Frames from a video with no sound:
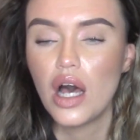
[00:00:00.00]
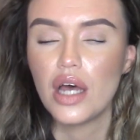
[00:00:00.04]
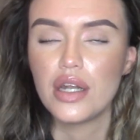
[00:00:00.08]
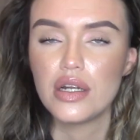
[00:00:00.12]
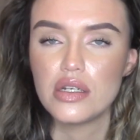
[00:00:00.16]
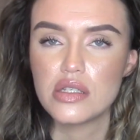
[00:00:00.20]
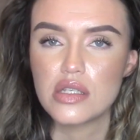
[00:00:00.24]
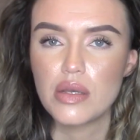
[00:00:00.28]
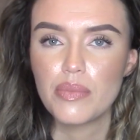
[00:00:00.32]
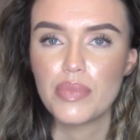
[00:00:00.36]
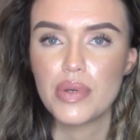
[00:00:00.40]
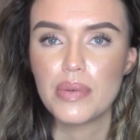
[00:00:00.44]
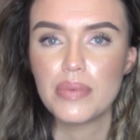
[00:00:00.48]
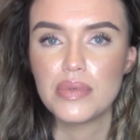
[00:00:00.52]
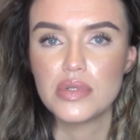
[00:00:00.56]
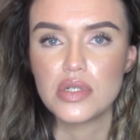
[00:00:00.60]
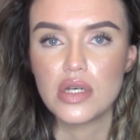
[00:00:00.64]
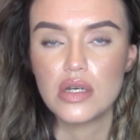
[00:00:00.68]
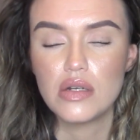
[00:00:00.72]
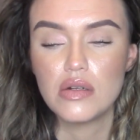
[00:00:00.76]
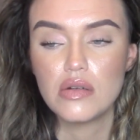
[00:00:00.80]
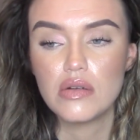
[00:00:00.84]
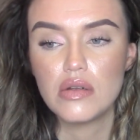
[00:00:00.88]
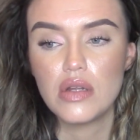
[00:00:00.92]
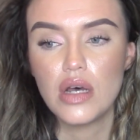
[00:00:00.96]
I know some people
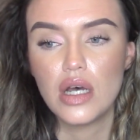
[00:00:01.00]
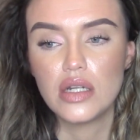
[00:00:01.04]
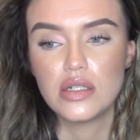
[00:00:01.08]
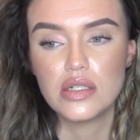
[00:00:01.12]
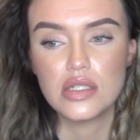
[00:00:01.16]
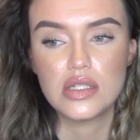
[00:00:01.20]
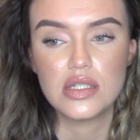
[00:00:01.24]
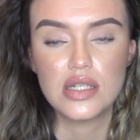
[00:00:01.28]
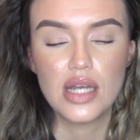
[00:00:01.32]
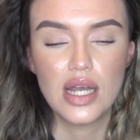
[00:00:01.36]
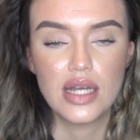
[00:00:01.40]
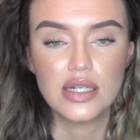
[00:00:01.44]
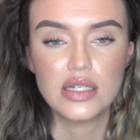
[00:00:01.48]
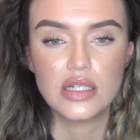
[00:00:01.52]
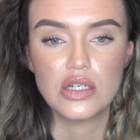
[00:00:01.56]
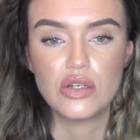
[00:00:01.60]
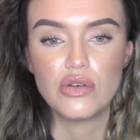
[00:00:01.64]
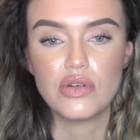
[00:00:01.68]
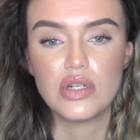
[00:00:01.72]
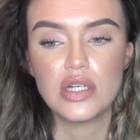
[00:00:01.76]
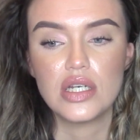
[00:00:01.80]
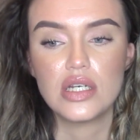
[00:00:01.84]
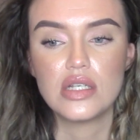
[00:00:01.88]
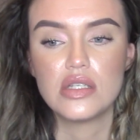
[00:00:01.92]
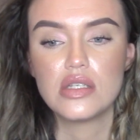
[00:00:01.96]
don't understand
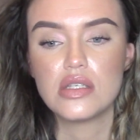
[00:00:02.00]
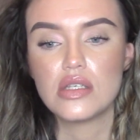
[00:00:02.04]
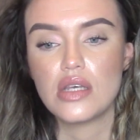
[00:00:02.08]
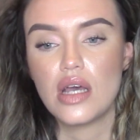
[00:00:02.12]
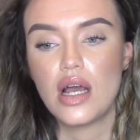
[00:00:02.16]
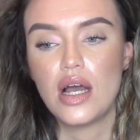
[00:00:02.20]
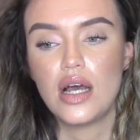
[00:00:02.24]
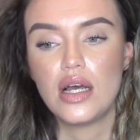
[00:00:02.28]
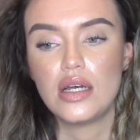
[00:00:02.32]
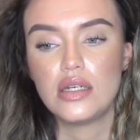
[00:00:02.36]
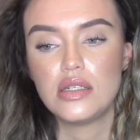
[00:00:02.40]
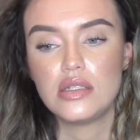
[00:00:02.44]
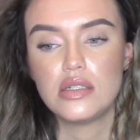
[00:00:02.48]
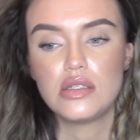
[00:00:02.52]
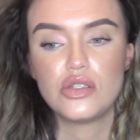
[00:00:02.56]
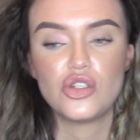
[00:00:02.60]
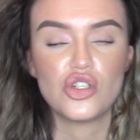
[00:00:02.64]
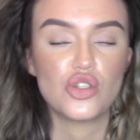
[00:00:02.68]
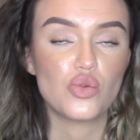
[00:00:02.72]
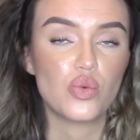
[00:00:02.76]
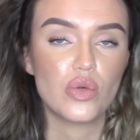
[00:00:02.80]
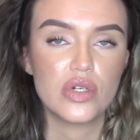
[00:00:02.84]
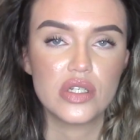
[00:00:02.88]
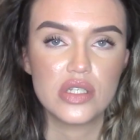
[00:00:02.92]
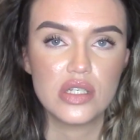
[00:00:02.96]
ingredients and
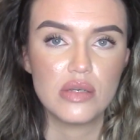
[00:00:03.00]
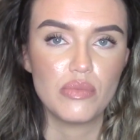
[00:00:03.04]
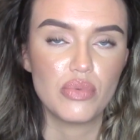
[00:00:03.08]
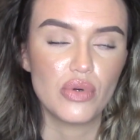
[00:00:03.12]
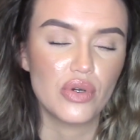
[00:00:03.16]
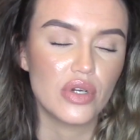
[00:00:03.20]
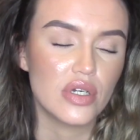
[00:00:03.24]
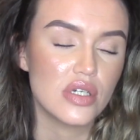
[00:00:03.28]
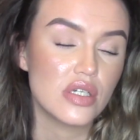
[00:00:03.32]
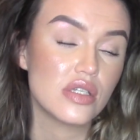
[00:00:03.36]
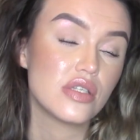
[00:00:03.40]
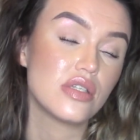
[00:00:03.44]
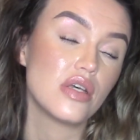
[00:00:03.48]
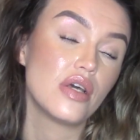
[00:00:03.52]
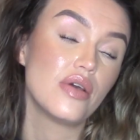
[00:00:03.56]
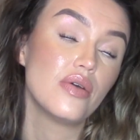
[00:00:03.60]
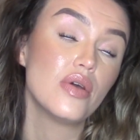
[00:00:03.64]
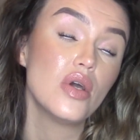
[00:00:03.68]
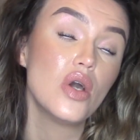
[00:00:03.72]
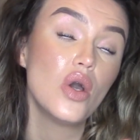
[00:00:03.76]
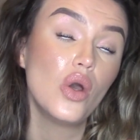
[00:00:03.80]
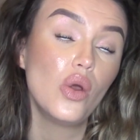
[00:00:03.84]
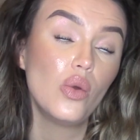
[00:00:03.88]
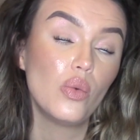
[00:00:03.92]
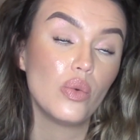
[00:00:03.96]
just want to see products, so
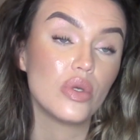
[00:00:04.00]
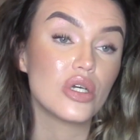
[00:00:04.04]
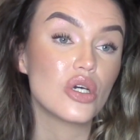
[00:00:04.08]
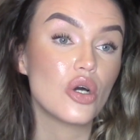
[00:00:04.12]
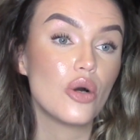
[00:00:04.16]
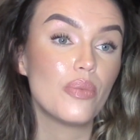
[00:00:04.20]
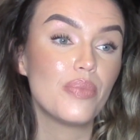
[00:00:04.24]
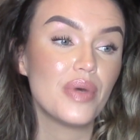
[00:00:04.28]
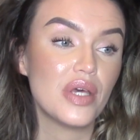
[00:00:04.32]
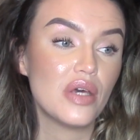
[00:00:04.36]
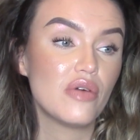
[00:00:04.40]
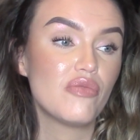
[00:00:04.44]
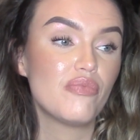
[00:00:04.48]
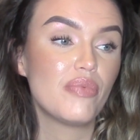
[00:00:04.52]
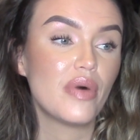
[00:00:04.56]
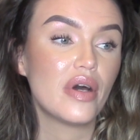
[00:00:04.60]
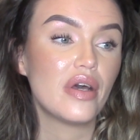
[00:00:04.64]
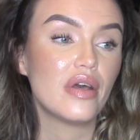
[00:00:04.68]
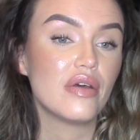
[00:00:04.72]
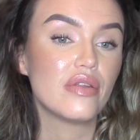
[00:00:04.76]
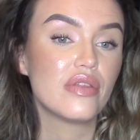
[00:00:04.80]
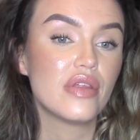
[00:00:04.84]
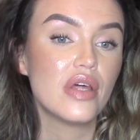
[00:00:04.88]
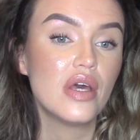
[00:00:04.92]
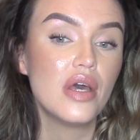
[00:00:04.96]
we got a bit of
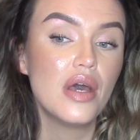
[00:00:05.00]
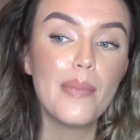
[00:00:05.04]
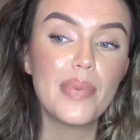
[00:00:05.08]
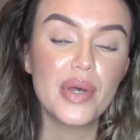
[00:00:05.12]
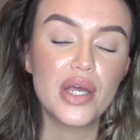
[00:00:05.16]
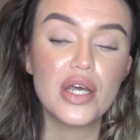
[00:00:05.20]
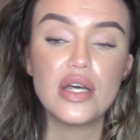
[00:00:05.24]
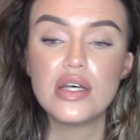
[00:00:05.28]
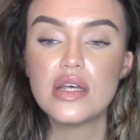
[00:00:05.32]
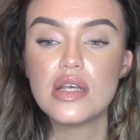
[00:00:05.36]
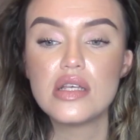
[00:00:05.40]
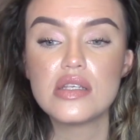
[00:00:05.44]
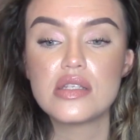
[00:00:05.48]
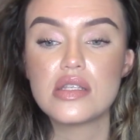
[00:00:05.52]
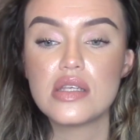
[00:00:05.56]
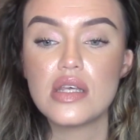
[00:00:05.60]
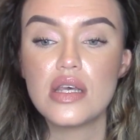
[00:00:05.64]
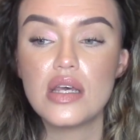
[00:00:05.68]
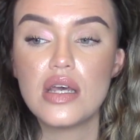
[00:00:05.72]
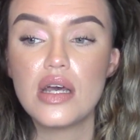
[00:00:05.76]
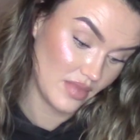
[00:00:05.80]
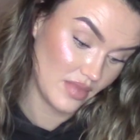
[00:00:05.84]
both, because